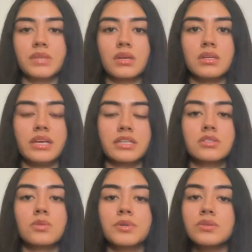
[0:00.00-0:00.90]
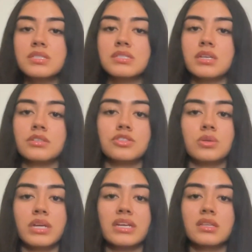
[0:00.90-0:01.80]
Next, her protein test
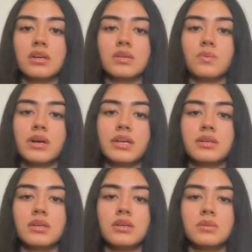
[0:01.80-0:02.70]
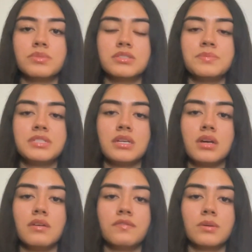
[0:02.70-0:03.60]
showed a cloudy white precipitate
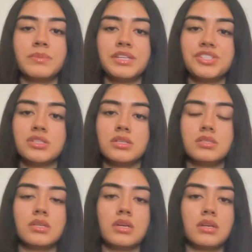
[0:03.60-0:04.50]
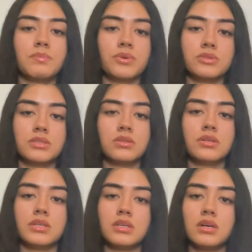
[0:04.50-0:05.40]
of formation indicating
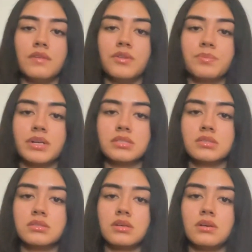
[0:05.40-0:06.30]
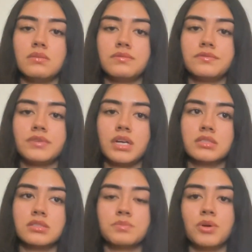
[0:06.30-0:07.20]
proteinuria of the presence of
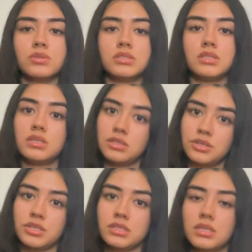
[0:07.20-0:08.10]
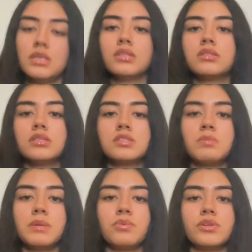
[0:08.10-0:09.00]
excess protein in the urine. This
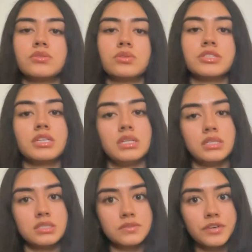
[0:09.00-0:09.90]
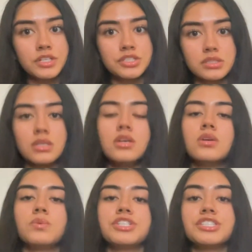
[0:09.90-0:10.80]
might point towards kidney dysfunction,
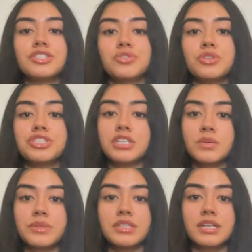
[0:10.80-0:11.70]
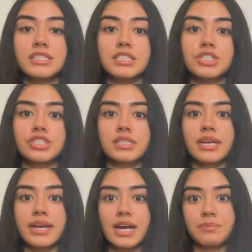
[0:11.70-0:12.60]
which is associated with the conditions
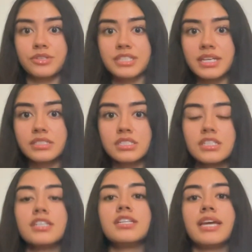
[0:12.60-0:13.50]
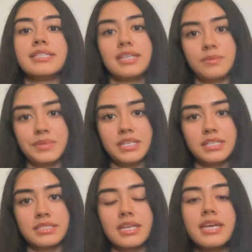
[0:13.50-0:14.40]
like hypertension and
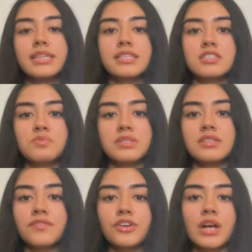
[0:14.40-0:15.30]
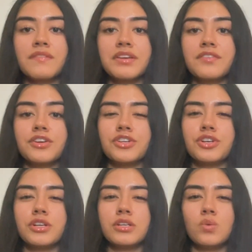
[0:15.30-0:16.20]
diabetes. The specific gravity of her
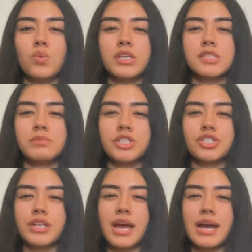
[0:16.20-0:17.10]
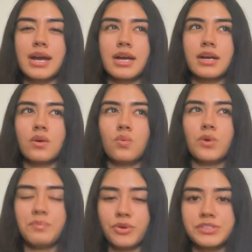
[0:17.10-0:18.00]
urine was measured at
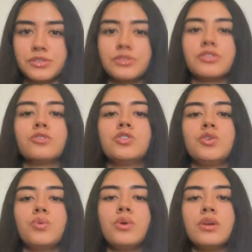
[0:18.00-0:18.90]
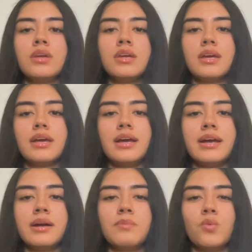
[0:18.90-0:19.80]
1.002,
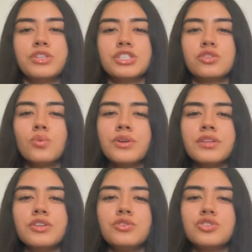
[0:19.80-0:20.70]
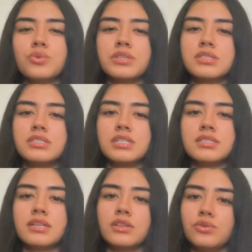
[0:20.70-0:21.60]
which is lower than usual and
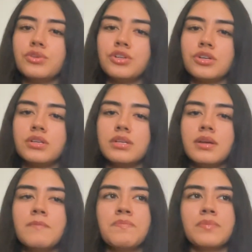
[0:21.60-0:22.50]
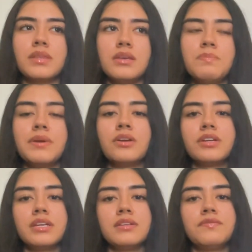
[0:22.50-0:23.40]
suggests dilute urine. Impaired
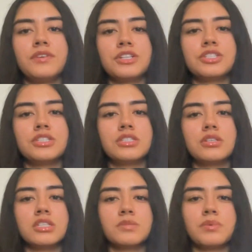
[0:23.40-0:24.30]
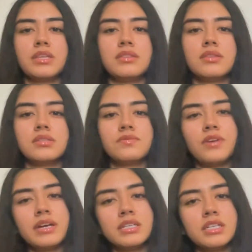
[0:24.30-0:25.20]
kidney functions could explain this
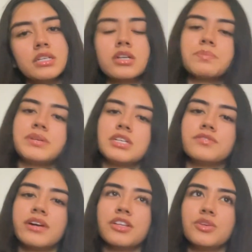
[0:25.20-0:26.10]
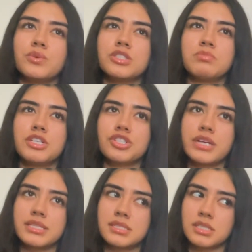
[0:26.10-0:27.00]
finding. Her pH value was measured
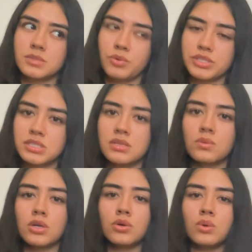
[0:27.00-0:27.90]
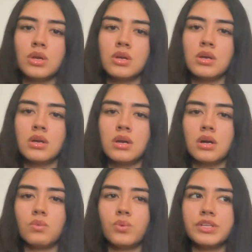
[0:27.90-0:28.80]
at 6.0,
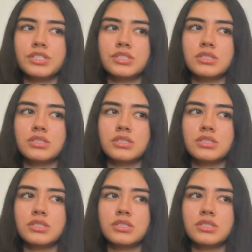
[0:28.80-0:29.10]
which